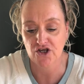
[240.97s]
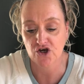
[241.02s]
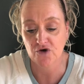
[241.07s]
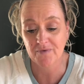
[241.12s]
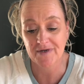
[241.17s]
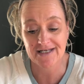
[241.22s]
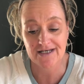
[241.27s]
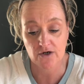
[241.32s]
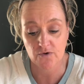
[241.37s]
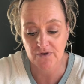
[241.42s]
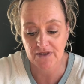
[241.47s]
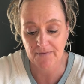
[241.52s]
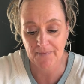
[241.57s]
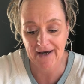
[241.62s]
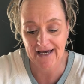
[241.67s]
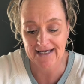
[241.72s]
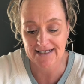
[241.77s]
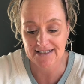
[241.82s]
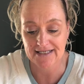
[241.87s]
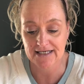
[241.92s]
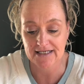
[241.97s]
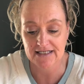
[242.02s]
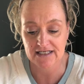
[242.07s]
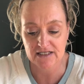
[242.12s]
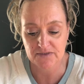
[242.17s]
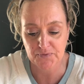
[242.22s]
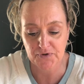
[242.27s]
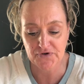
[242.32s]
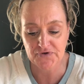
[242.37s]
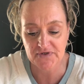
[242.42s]
You could be dealing with the Pisces.
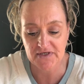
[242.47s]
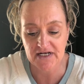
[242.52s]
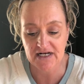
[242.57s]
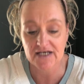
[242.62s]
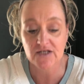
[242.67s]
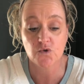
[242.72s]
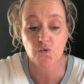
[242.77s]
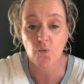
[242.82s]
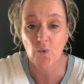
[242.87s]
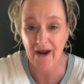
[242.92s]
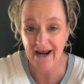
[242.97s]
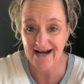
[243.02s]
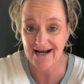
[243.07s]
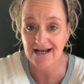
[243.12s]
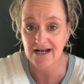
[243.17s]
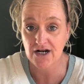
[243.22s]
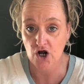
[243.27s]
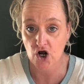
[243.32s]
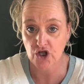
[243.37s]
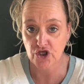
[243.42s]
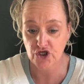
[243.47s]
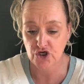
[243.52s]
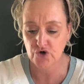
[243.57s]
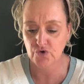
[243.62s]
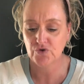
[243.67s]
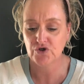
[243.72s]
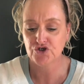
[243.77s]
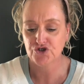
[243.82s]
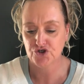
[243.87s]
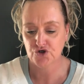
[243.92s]
This person is waiting on
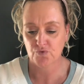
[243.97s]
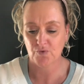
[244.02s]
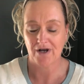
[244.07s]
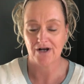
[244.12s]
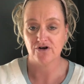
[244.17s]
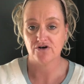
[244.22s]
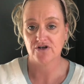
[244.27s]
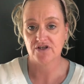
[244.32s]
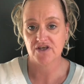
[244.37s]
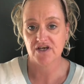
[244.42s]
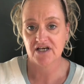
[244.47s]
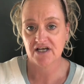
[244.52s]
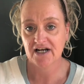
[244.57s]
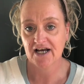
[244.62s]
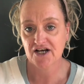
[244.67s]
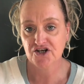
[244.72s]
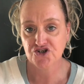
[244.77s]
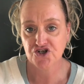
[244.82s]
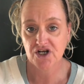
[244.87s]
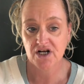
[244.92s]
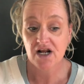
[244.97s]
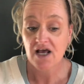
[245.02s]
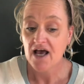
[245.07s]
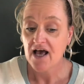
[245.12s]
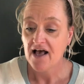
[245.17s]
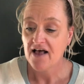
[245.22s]
you to surrender to the connection.